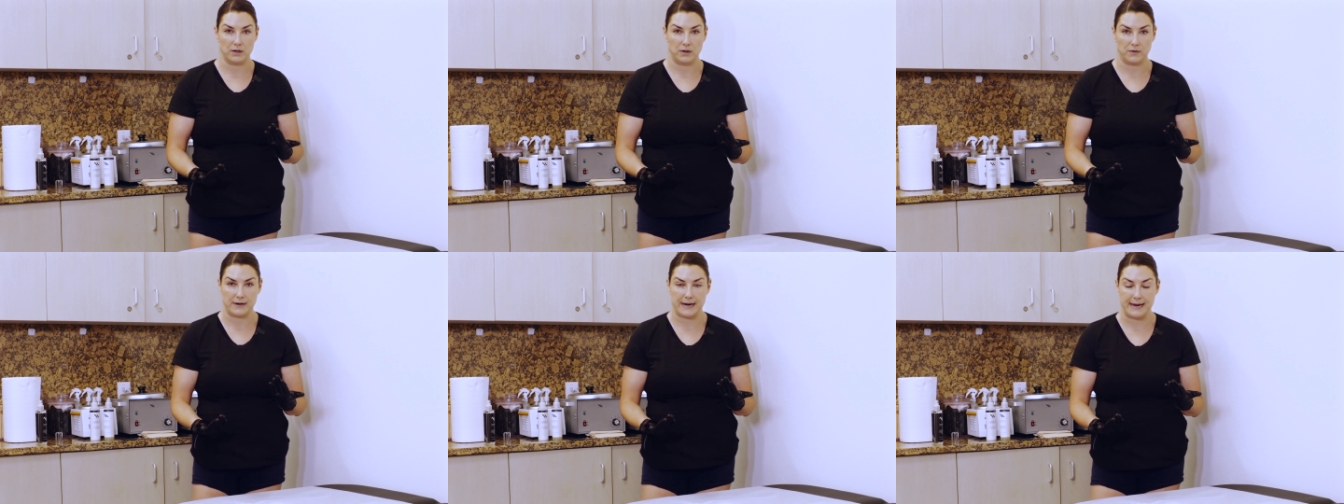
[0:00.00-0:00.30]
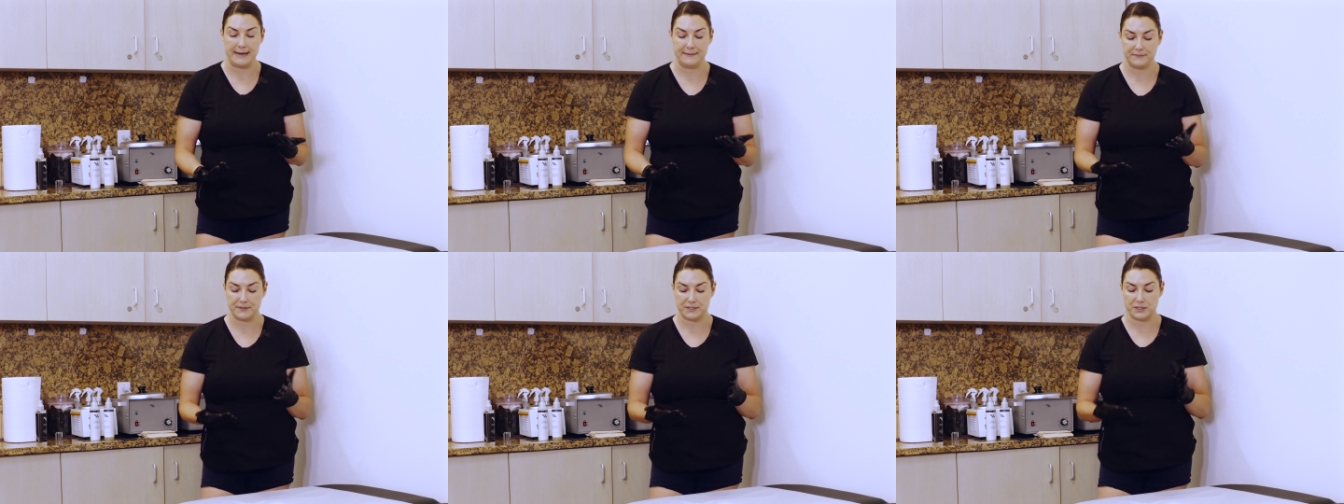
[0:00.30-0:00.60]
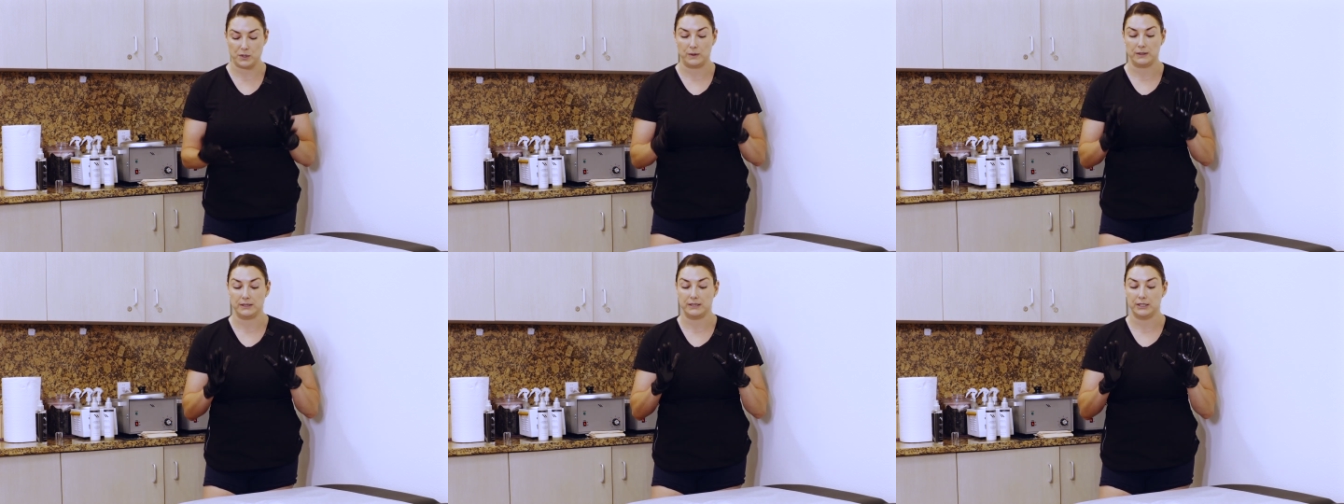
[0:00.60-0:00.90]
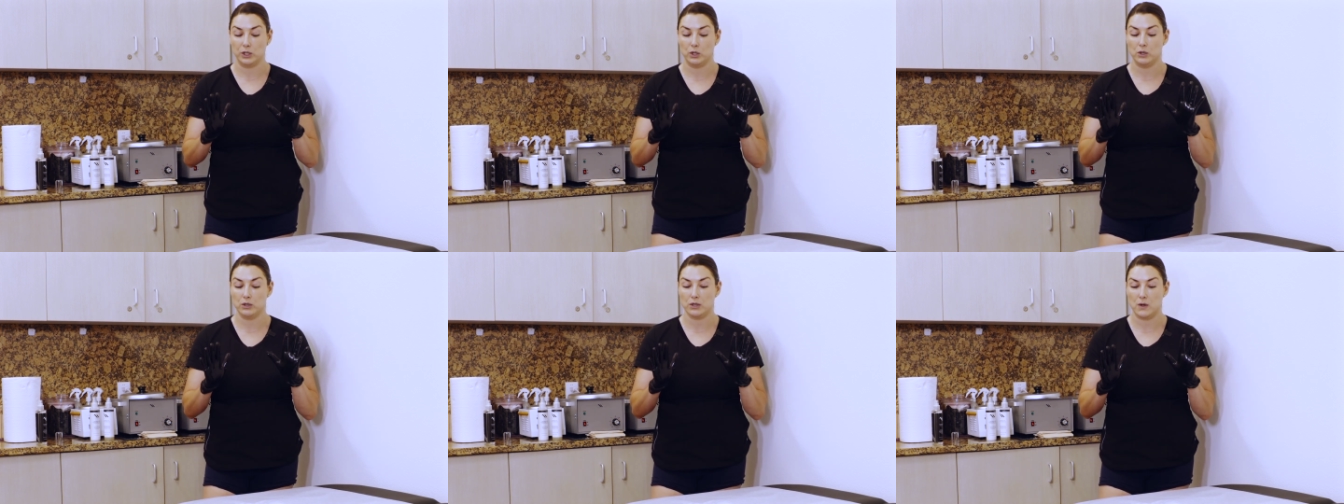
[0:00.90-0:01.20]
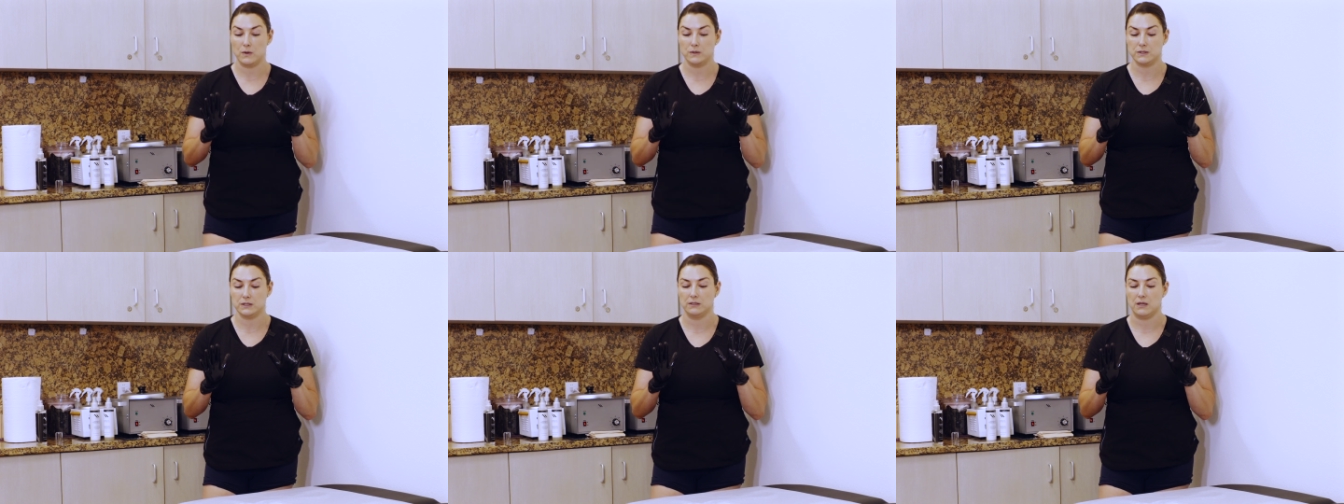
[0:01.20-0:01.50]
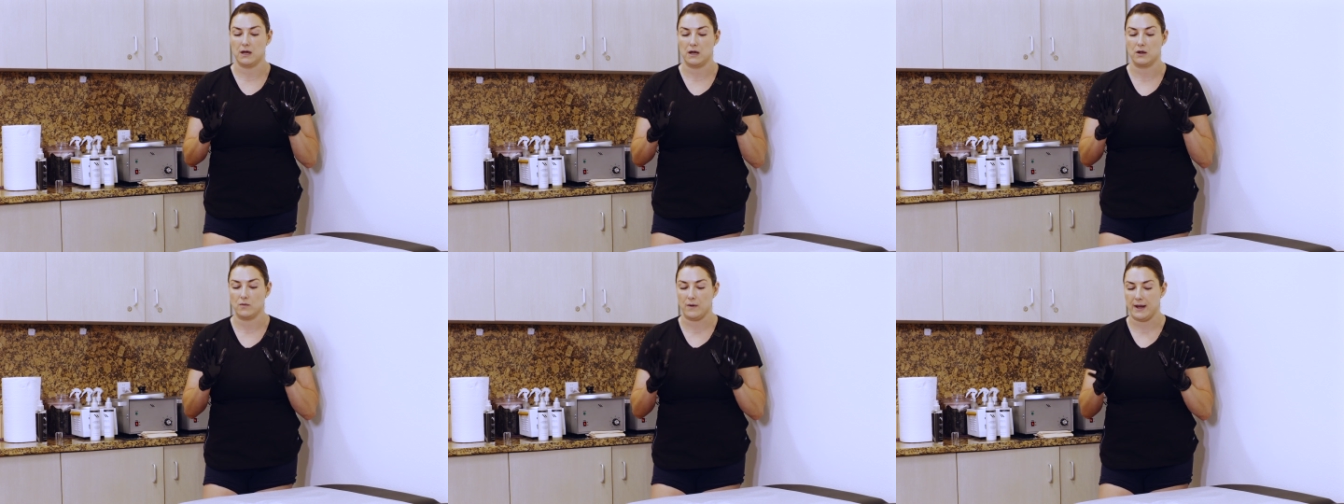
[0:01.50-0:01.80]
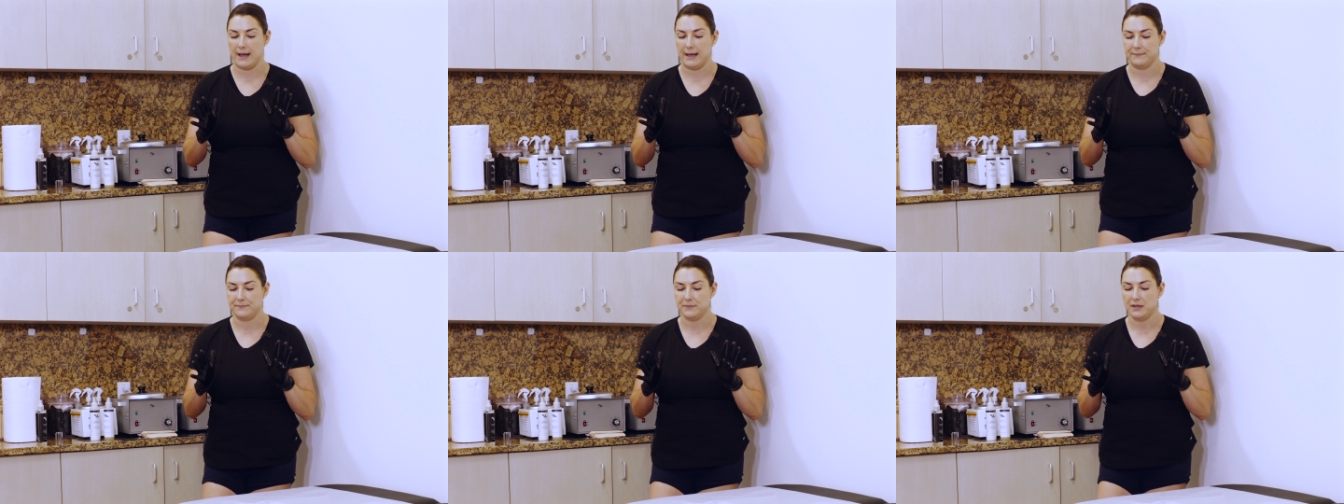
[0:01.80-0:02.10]
all right? So a little goes a long
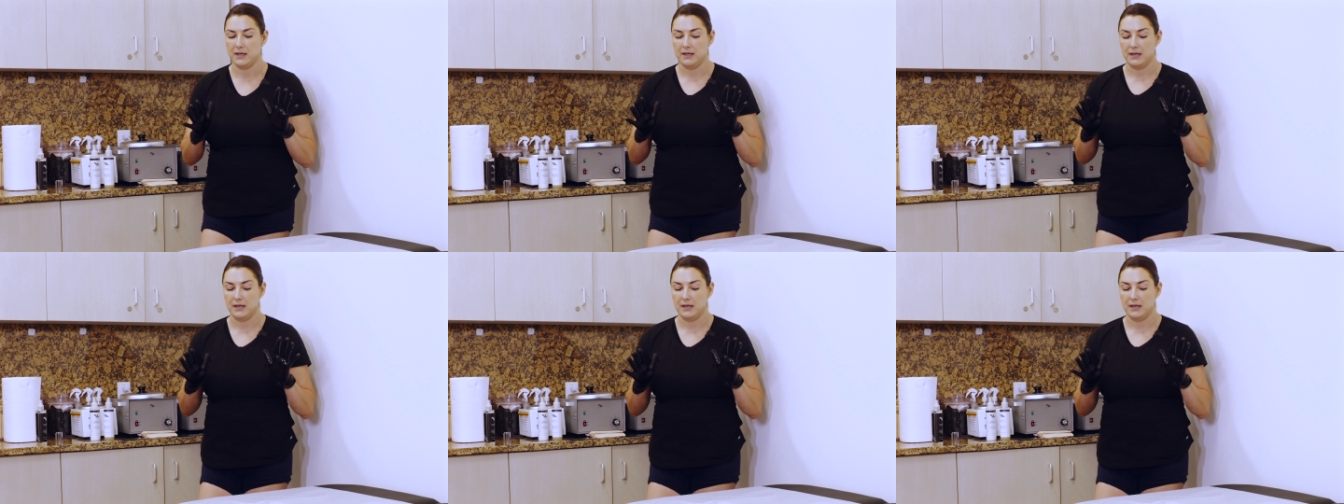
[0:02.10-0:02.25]
way.